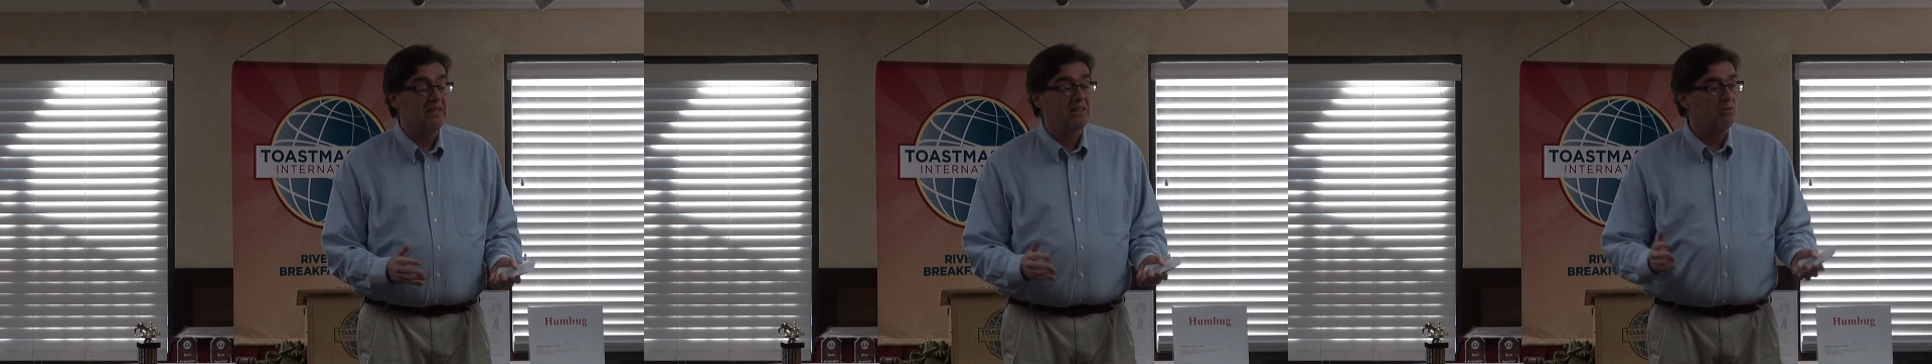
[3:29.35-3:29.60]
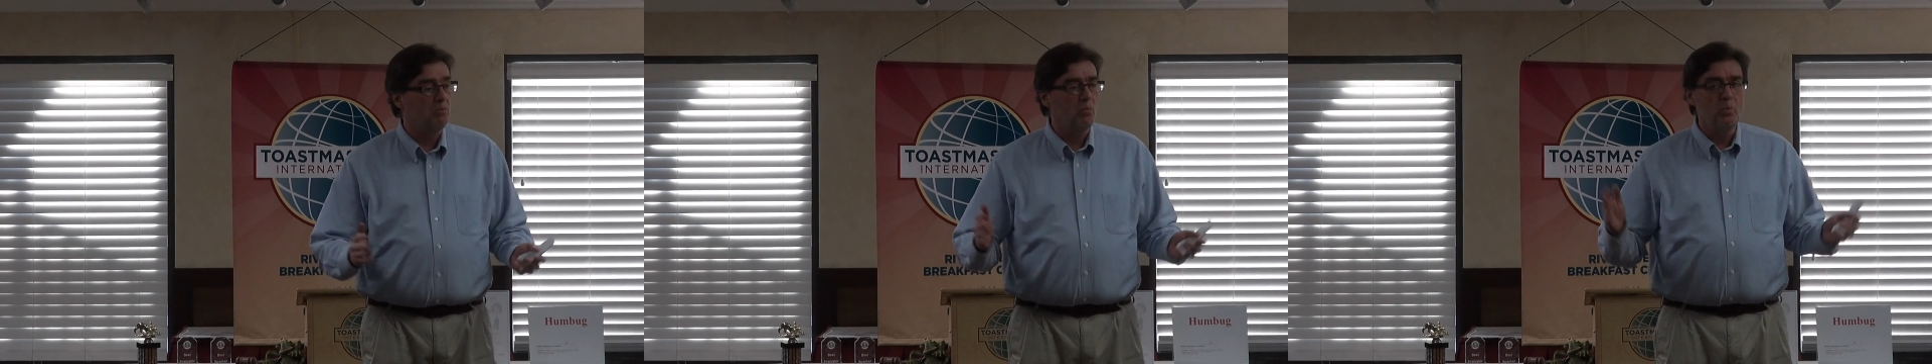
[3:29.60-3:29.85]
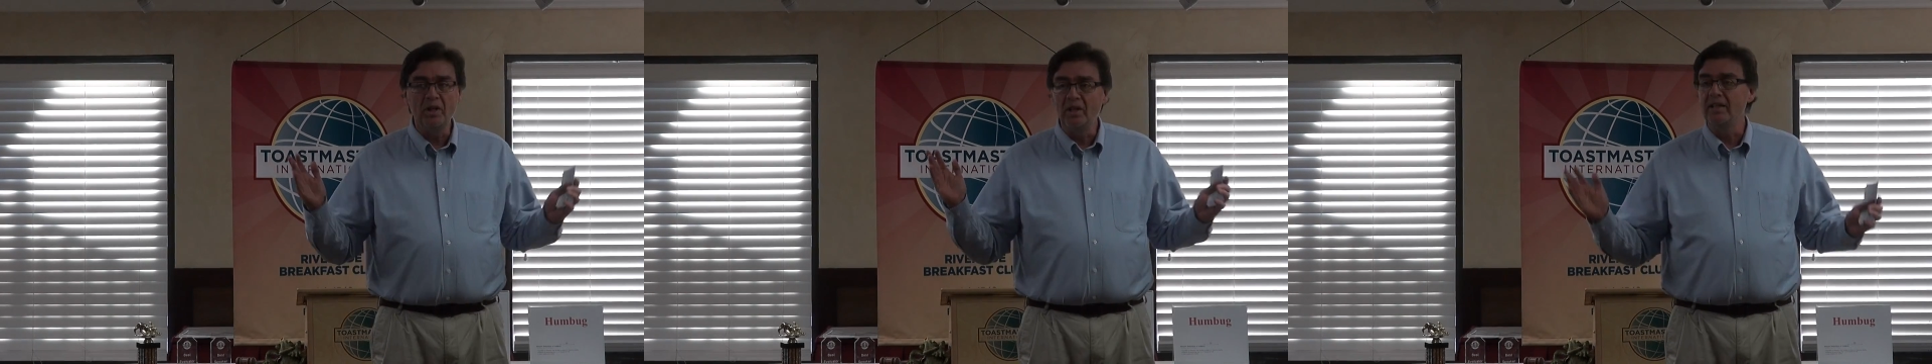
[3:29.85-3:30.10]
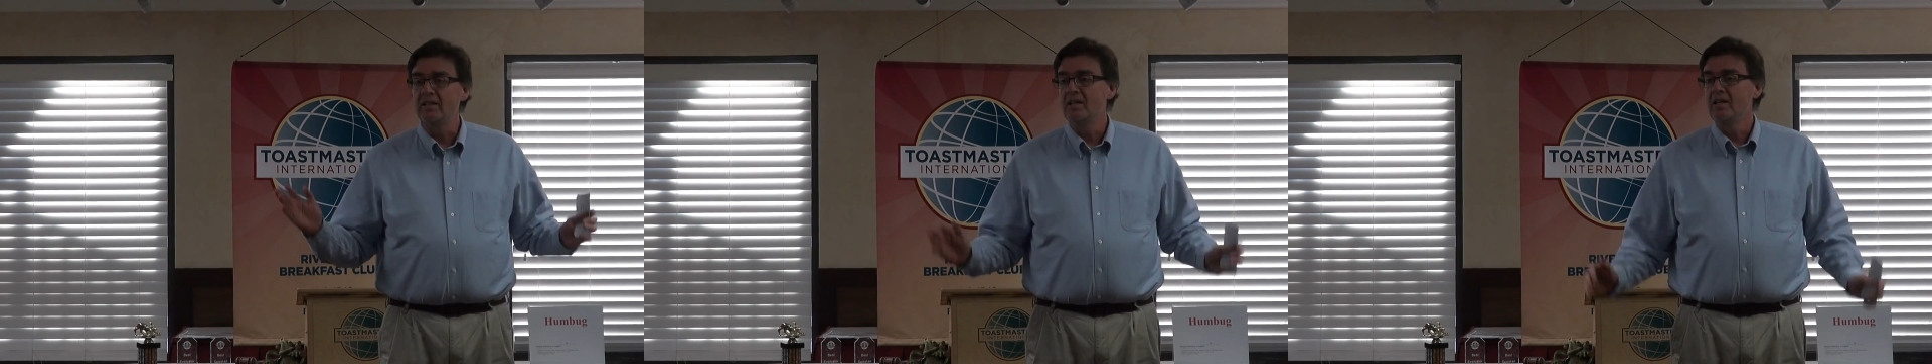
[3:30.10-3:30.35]
That's a
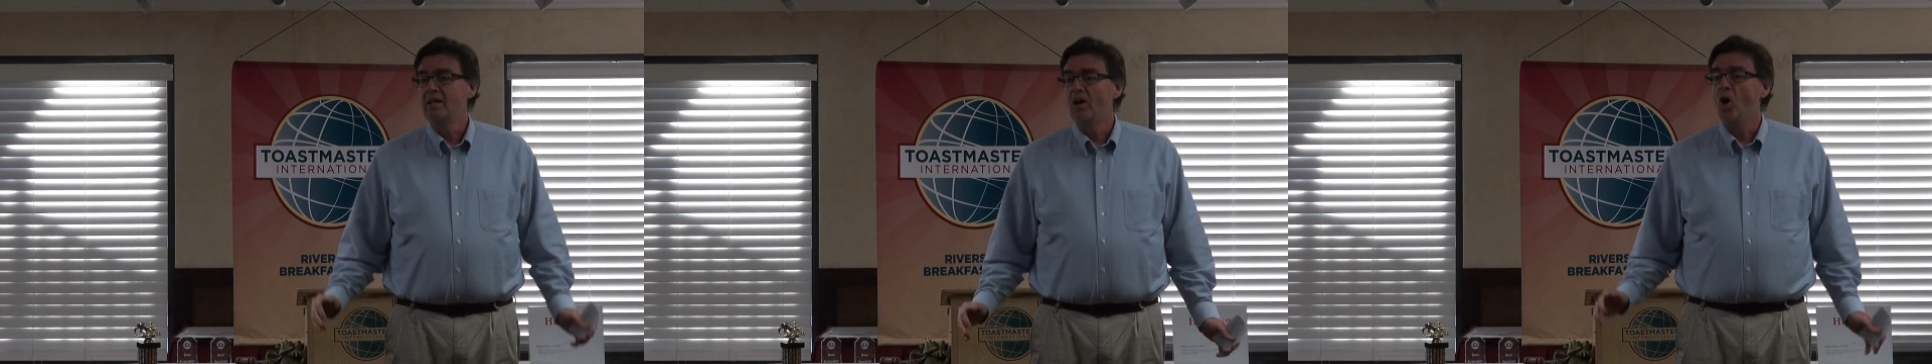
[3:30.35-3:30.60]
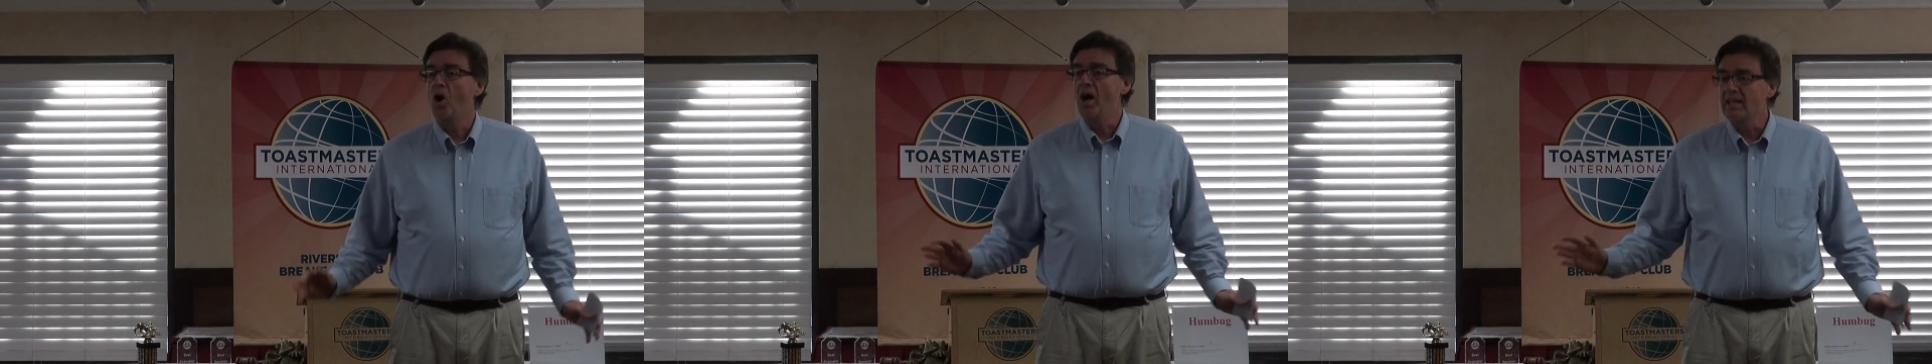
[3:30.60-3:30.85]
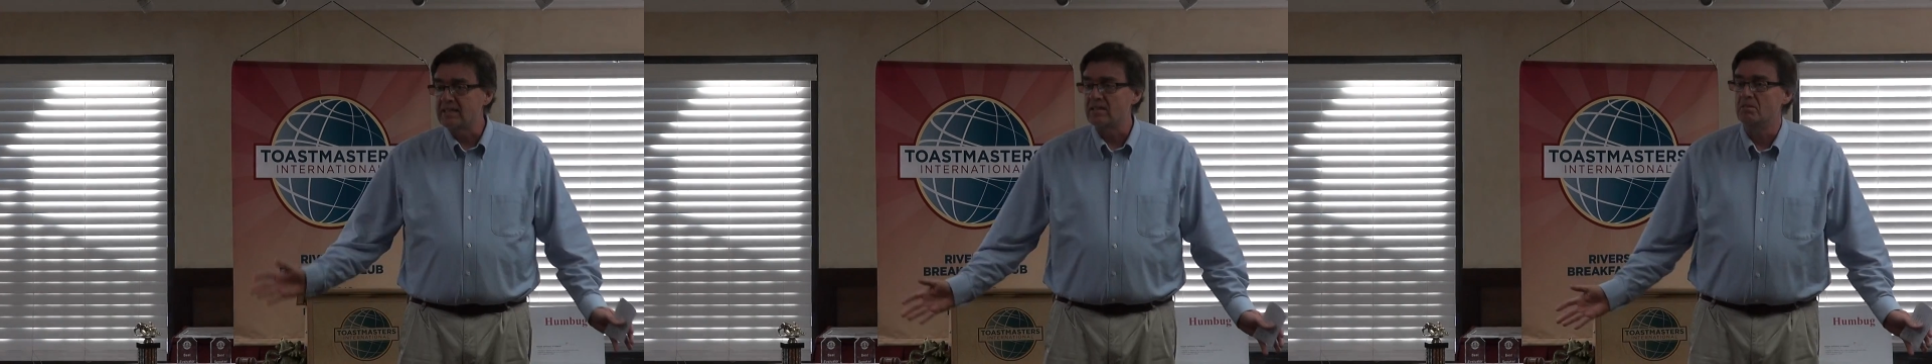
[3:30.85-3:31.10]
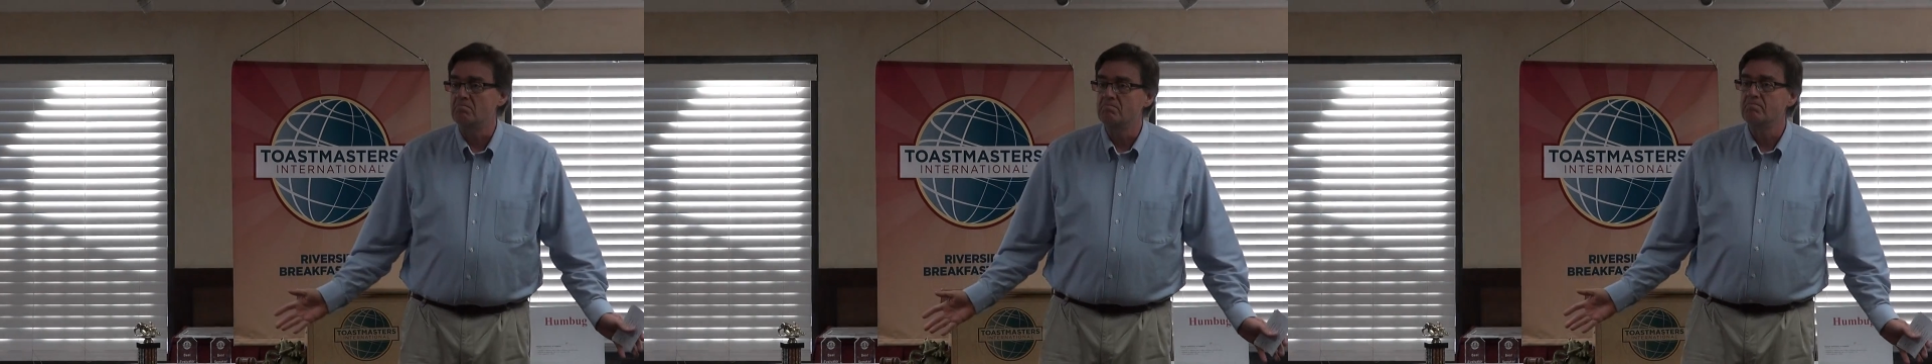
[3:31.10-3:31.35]
really
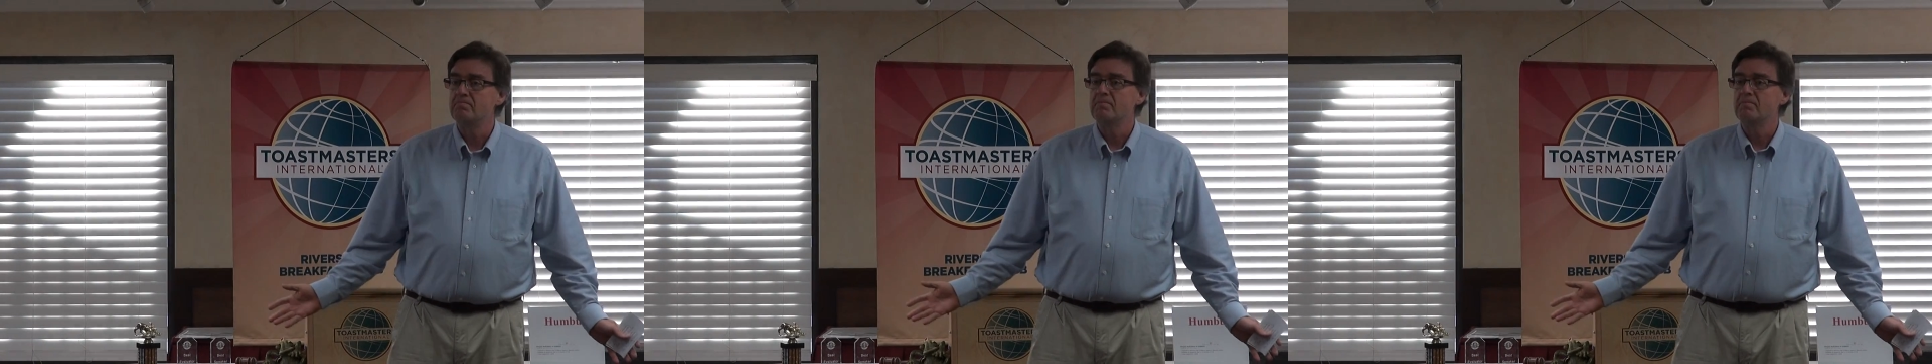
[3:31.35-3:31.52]
awesome